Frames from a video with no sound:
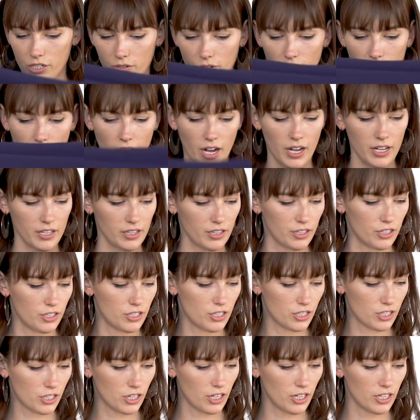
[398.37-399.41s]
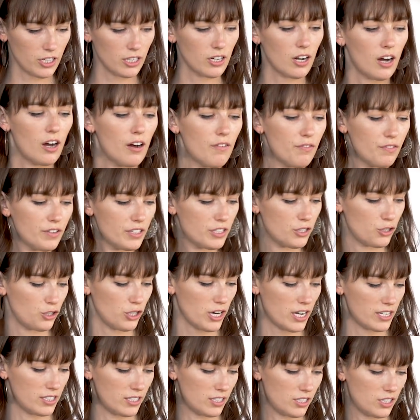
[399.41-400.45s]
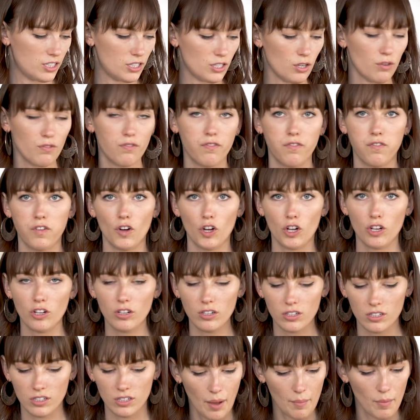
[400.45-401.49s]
to cut the skirt off this dress. It's so full.